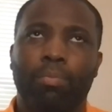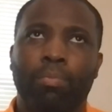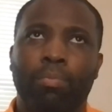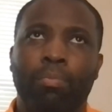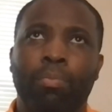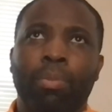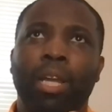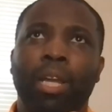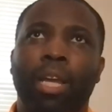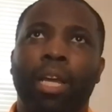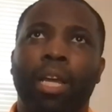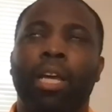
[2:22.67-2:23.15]

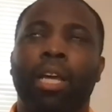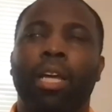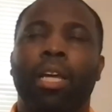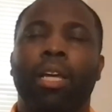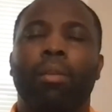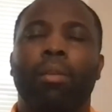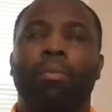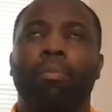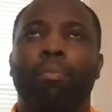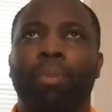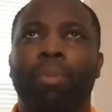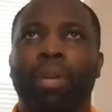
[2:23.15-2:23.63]
be
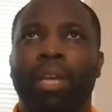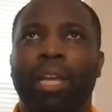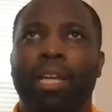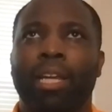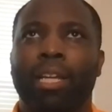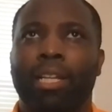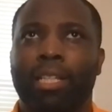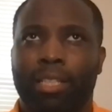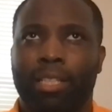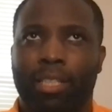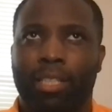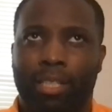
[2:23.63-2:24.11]
being
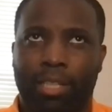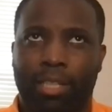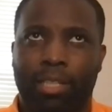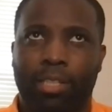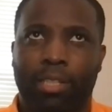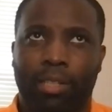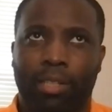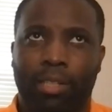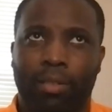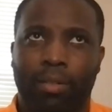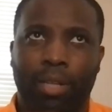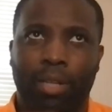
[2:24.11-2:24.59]

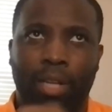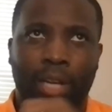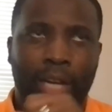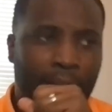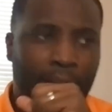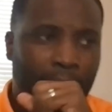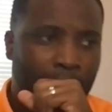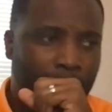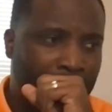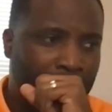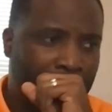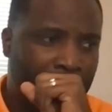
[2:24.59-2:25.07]
consistent
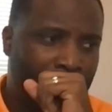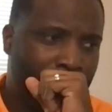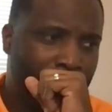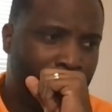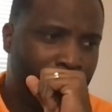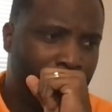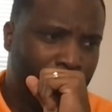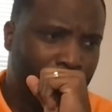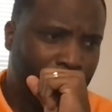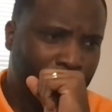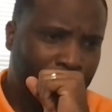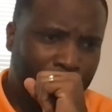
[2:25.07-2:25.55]
um
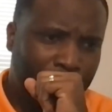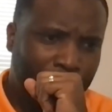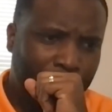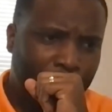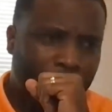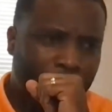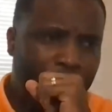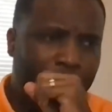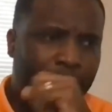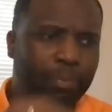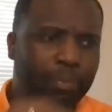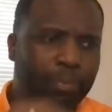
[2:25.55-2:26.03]
and
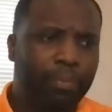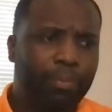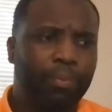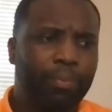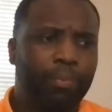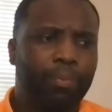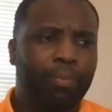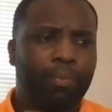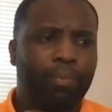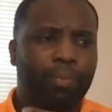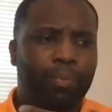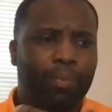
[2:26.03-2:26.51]

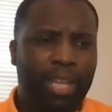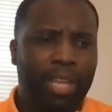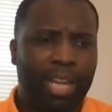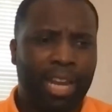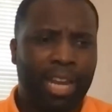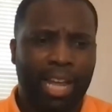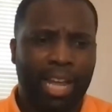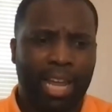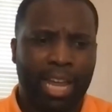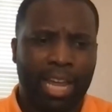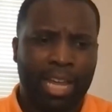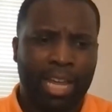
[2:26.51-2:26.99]
and
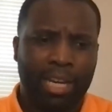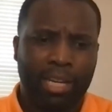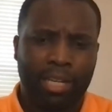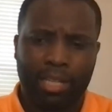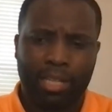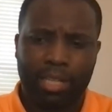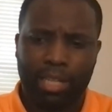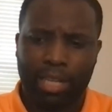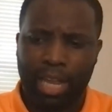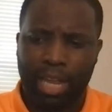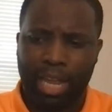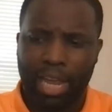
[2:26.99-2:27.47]

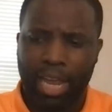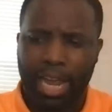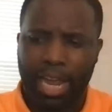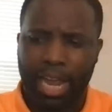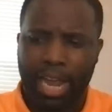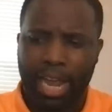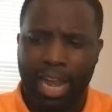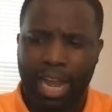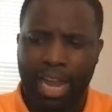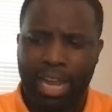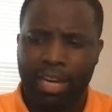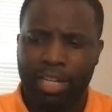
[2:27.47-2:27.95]
and
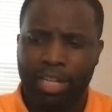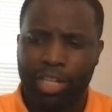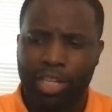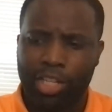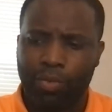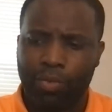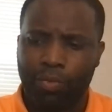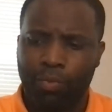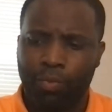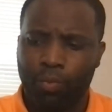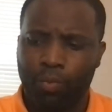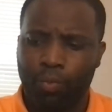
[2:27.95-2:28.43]
and
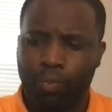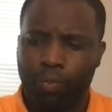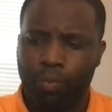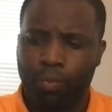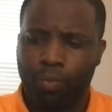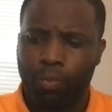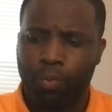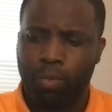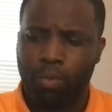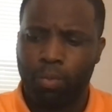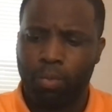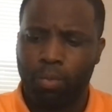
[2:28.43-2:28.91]
just
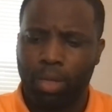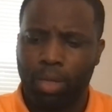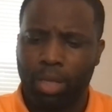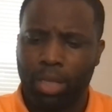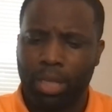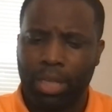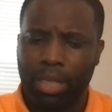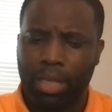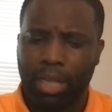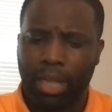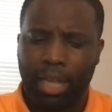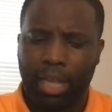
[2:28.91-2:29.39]

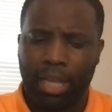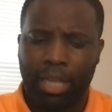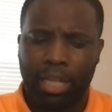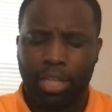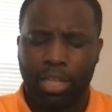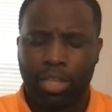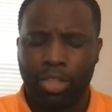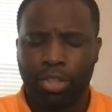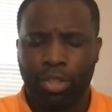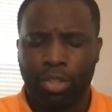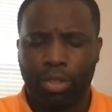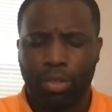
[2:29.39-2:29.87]

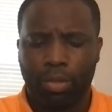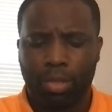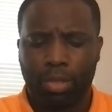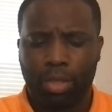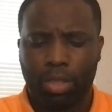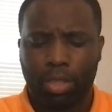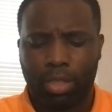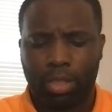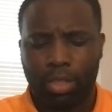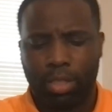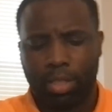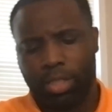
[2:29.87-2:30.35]
you
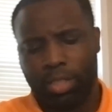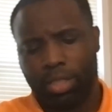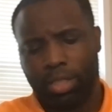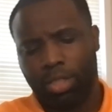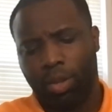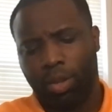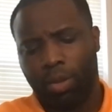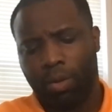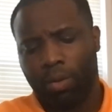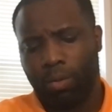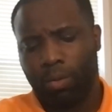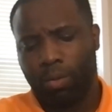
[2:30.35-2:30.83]

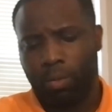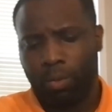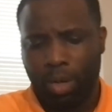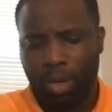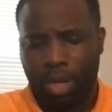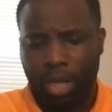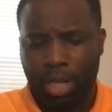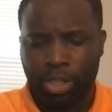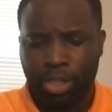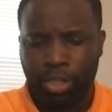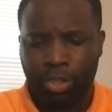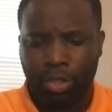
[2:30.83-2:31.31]
so
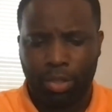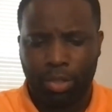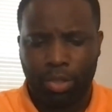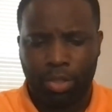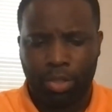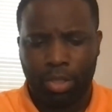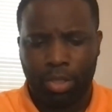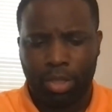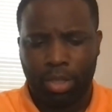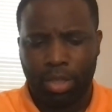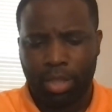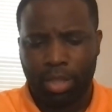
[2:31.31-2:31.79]

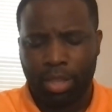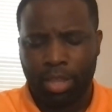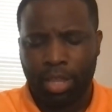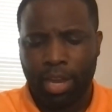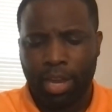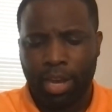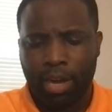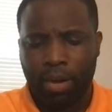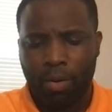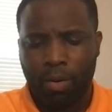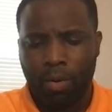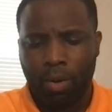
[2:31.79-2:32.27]

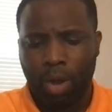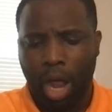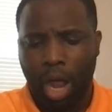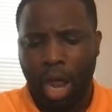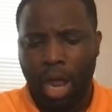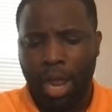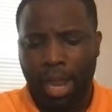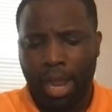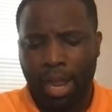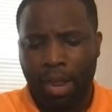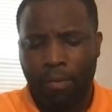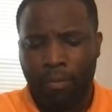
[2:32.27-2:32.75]
there
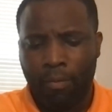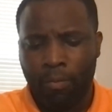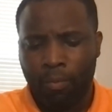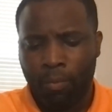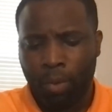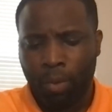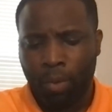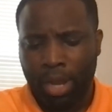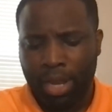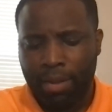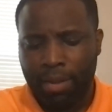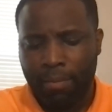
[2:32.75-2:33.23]

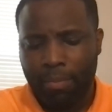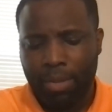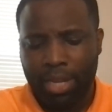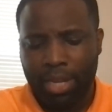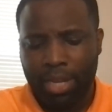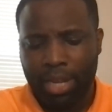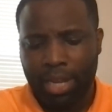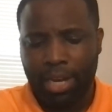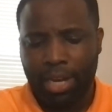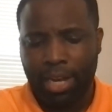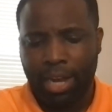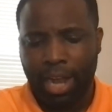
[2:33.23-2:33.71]
in the
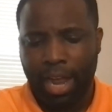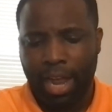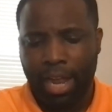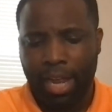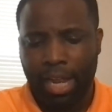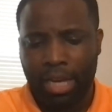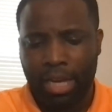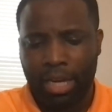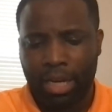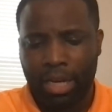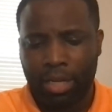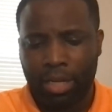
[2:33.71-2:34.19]
beginning i
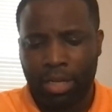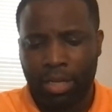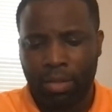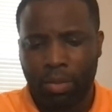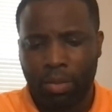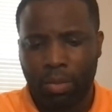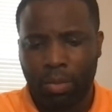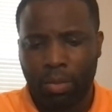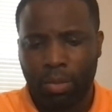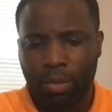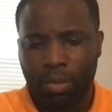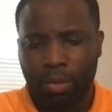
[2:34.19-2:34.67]

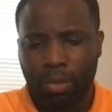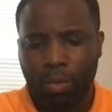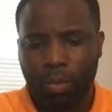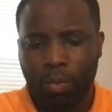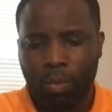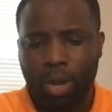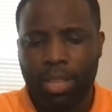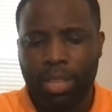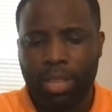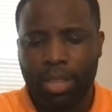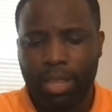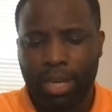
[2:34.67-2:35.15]
the
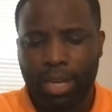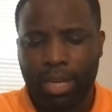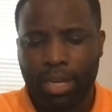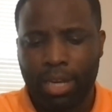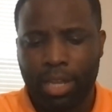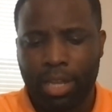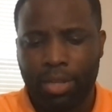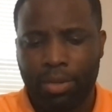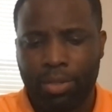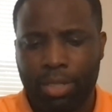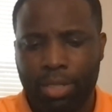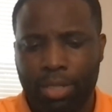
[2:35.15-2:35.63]
one thing
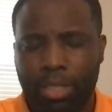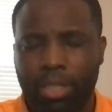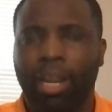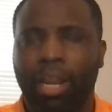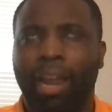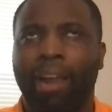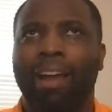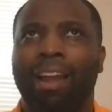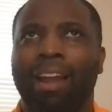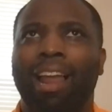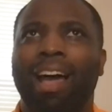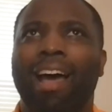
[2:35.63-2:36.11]
that you
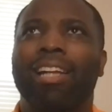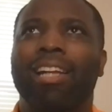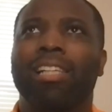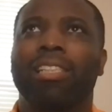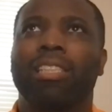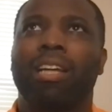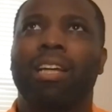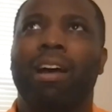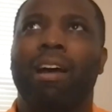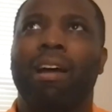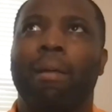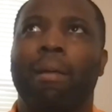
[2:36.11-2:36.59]
like a lot of
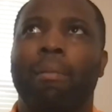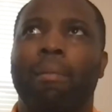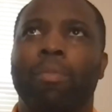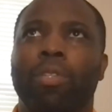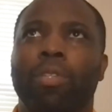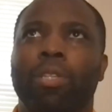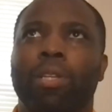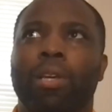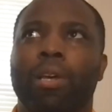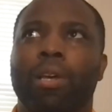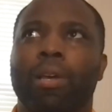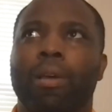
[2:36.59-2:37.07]
times